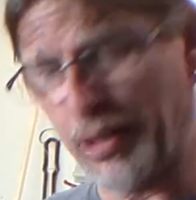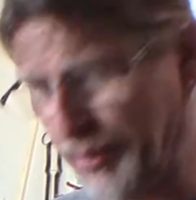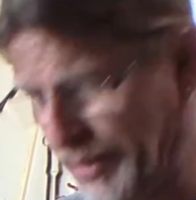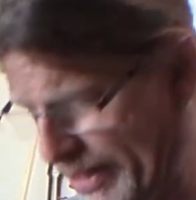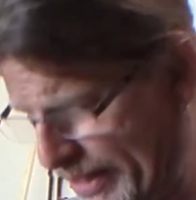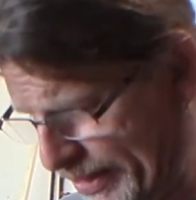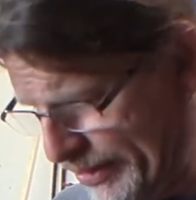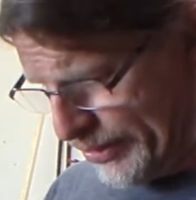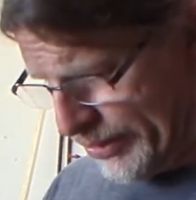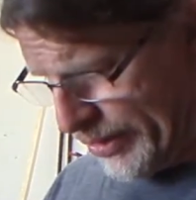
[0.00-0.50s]
bit
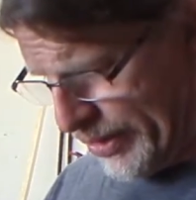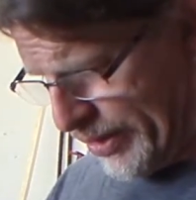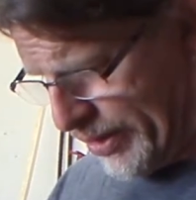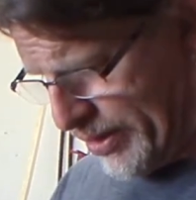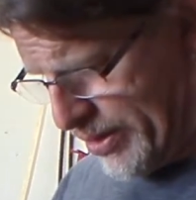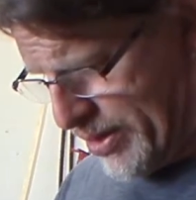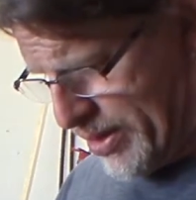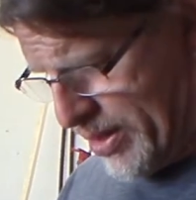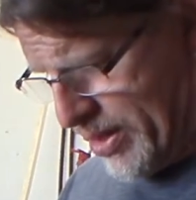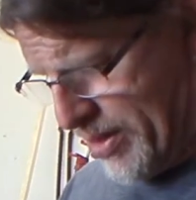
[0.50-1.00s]

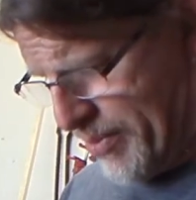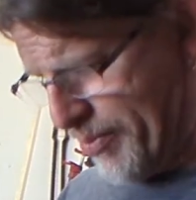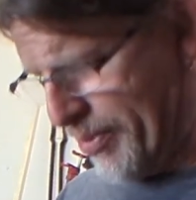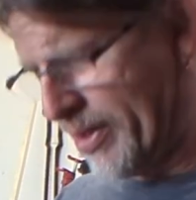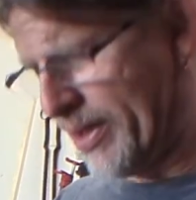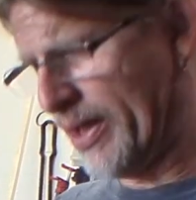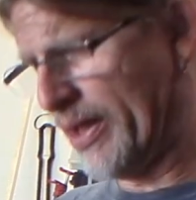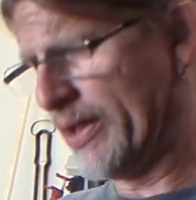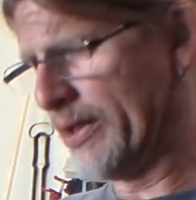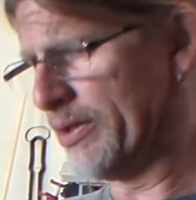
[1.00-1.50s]
easier
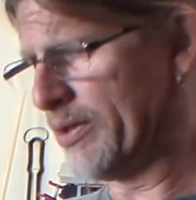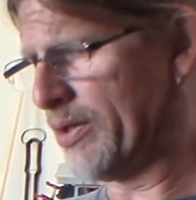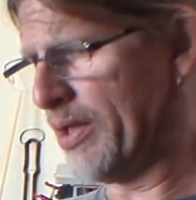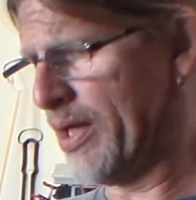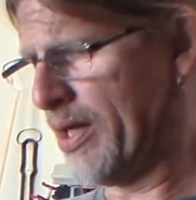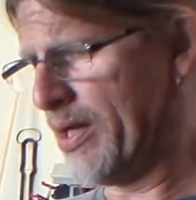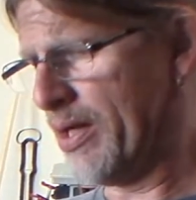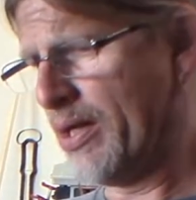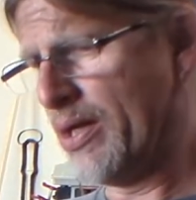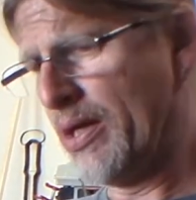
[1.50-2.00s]
because
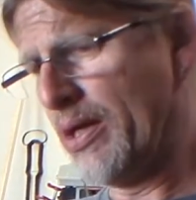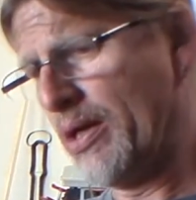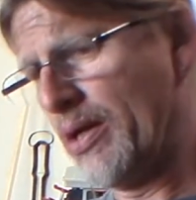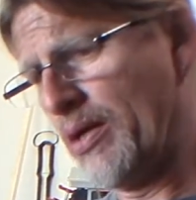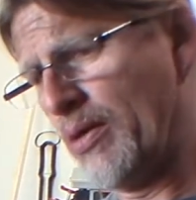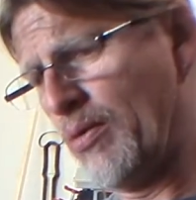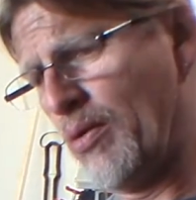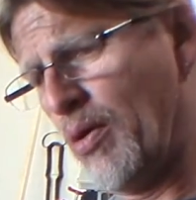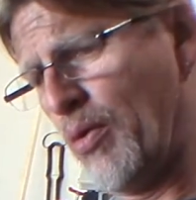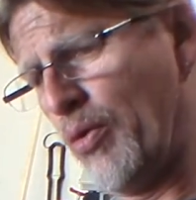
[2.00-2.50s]

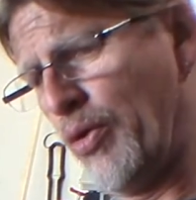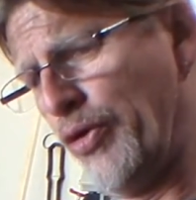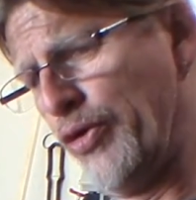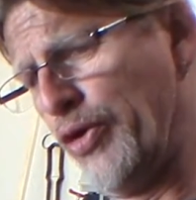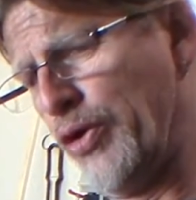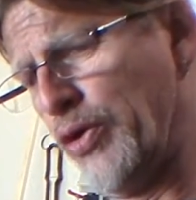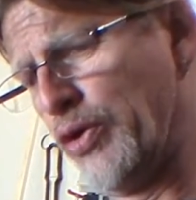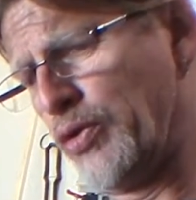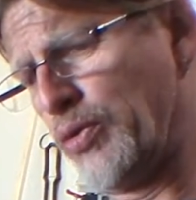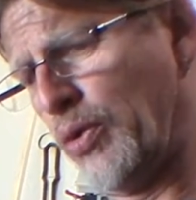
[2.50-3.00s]
what we'll
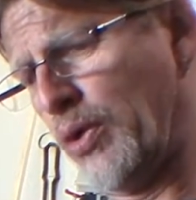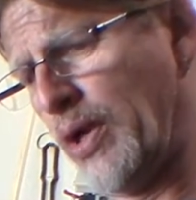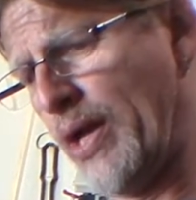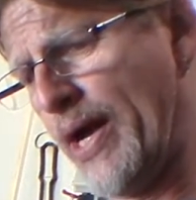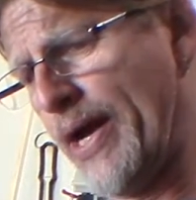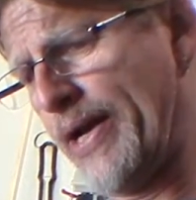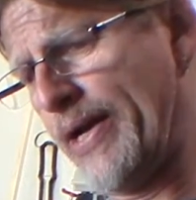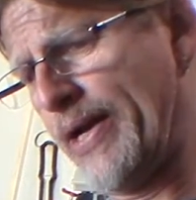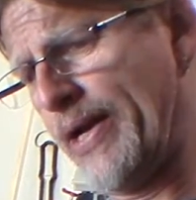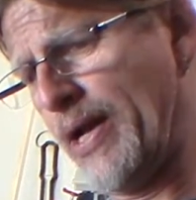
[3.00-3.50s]
do is we'll
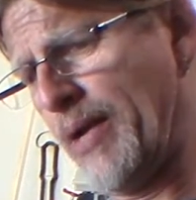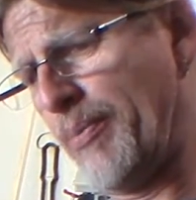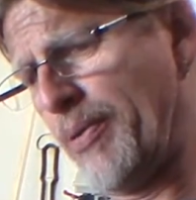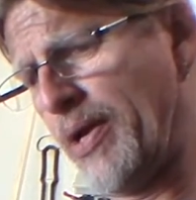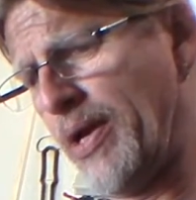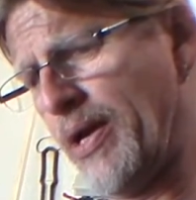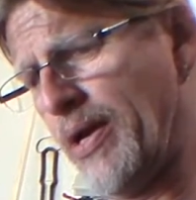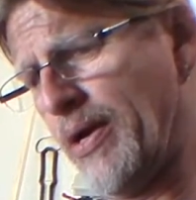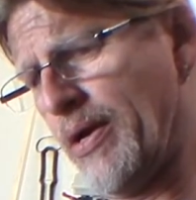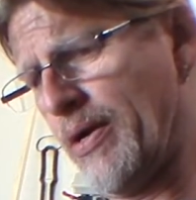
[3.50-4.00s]
line it up
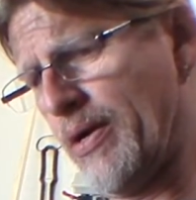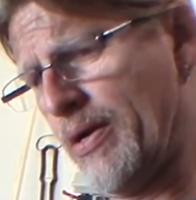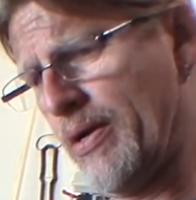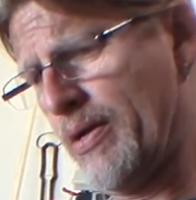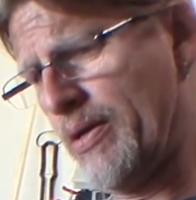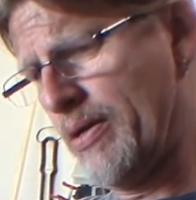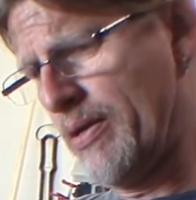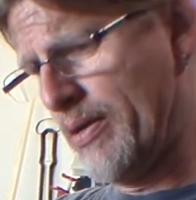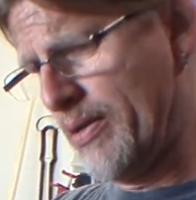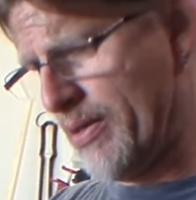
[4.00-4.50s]

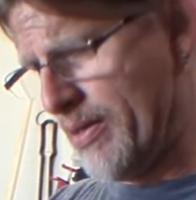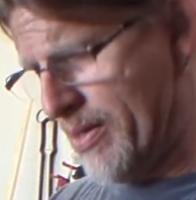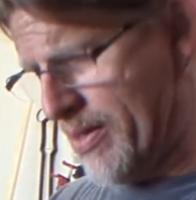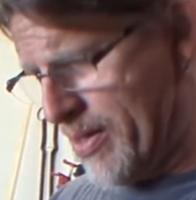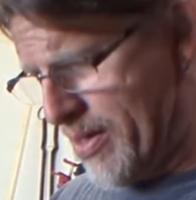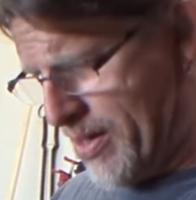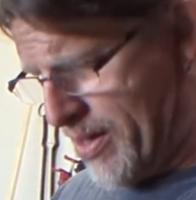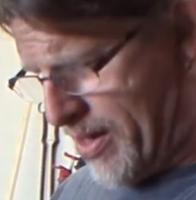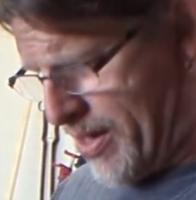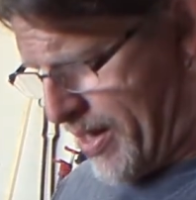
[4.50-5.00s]
here
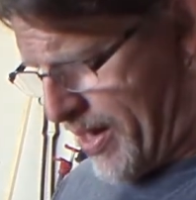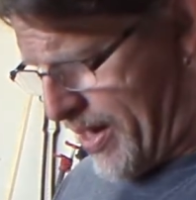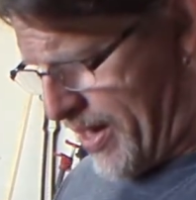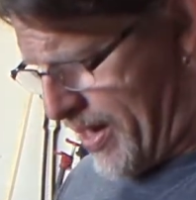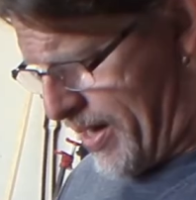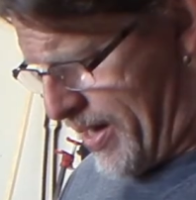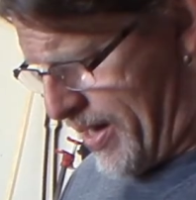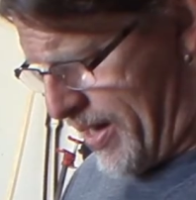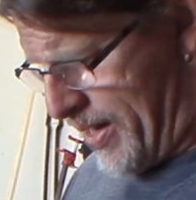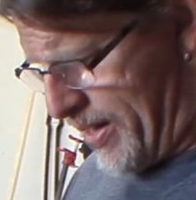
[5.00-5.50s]

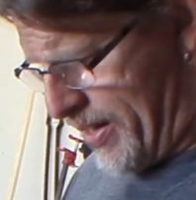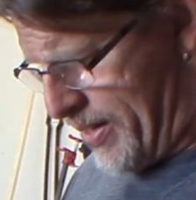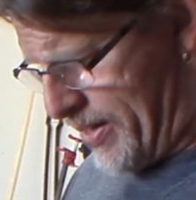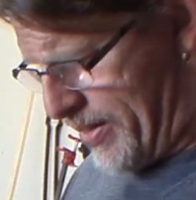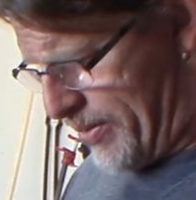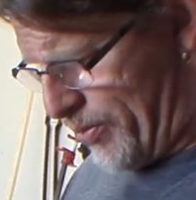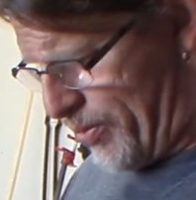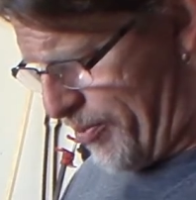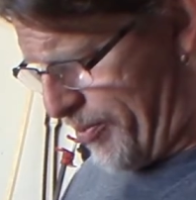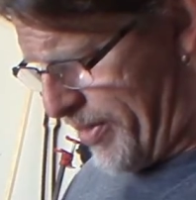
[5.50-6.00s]

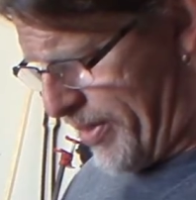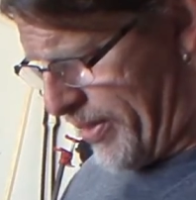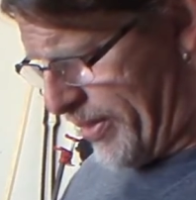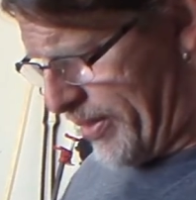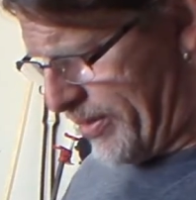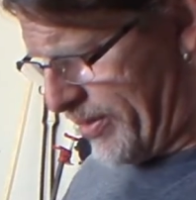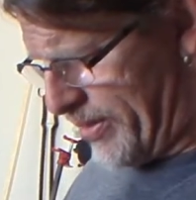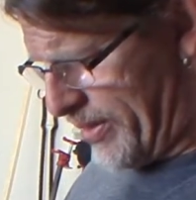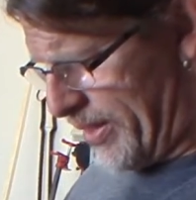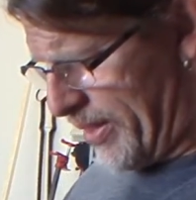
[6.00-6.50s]
and we'll be able to
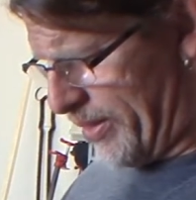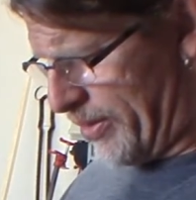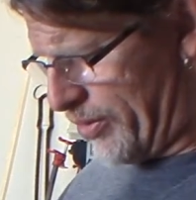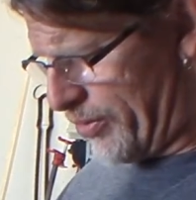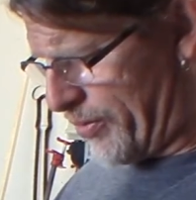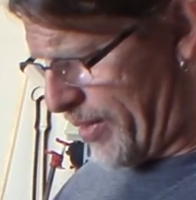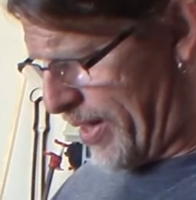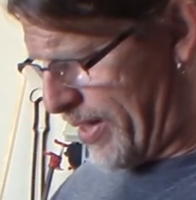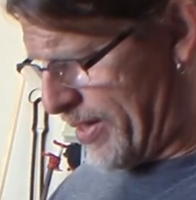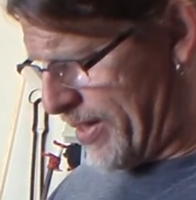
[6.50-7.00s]
sit it
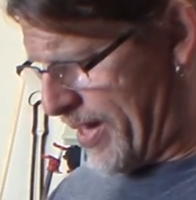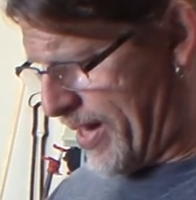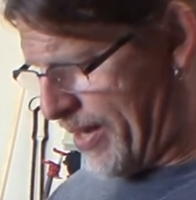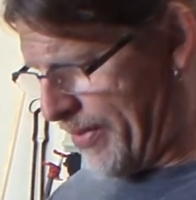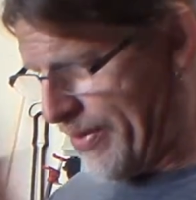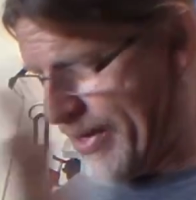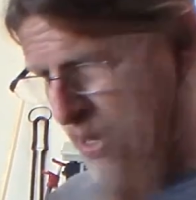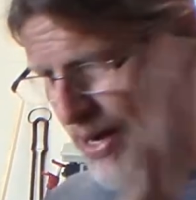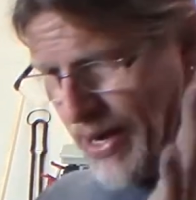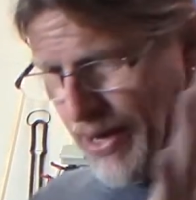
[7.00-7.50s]
straight
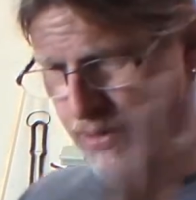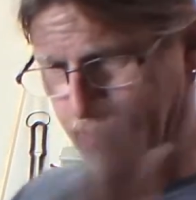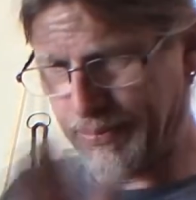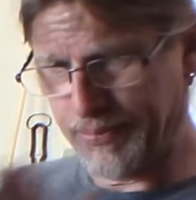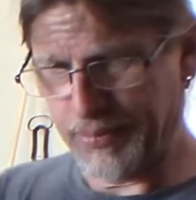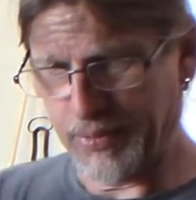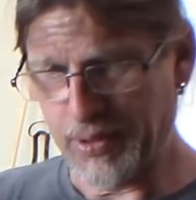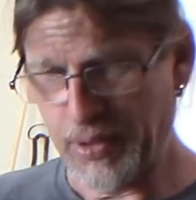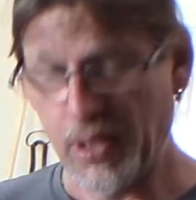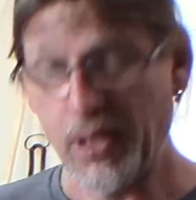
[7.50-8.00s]
down there.
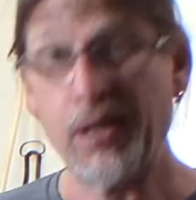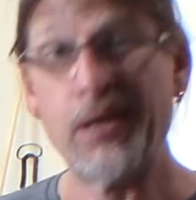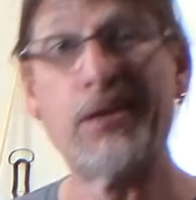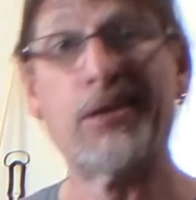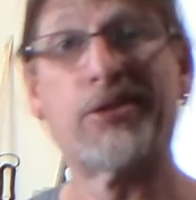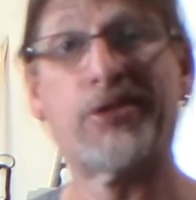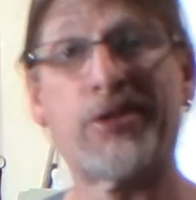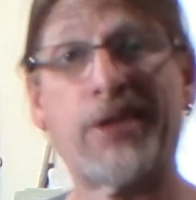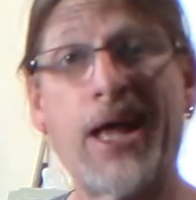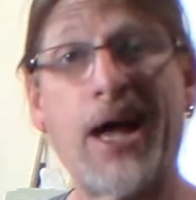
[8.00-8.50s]

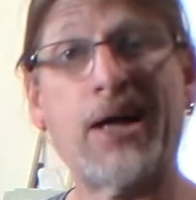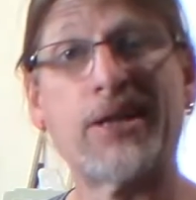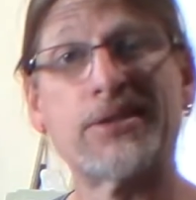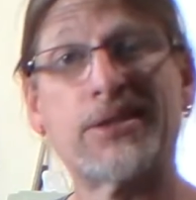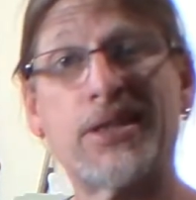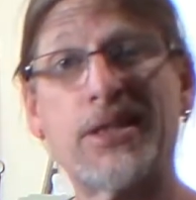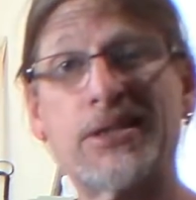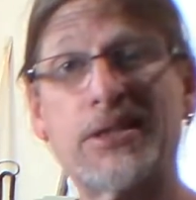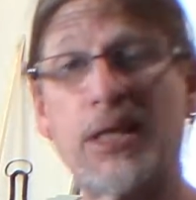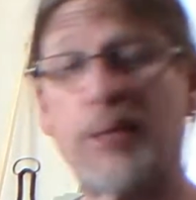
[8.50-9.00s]
So now it
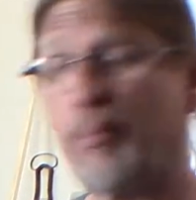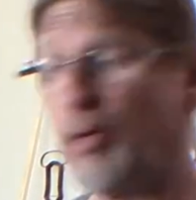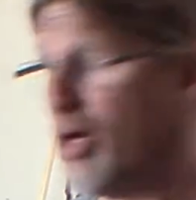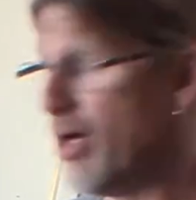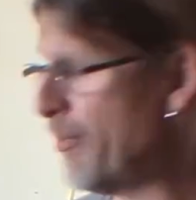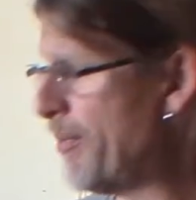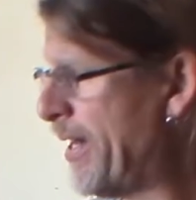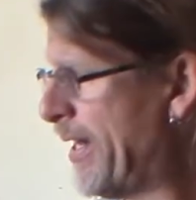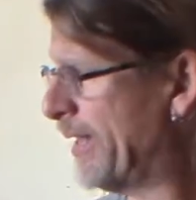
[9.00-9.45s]
sits up all by